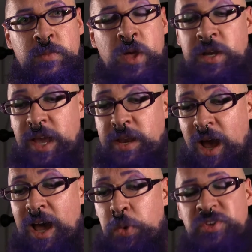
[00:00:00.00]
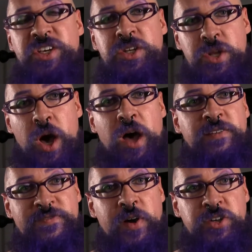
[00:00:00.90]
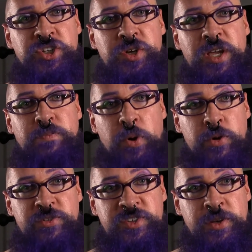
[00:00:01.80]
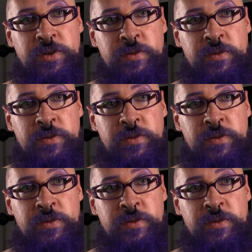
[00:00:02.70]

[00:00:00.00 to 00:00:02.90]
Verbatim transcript: Again, I was a non functioning person.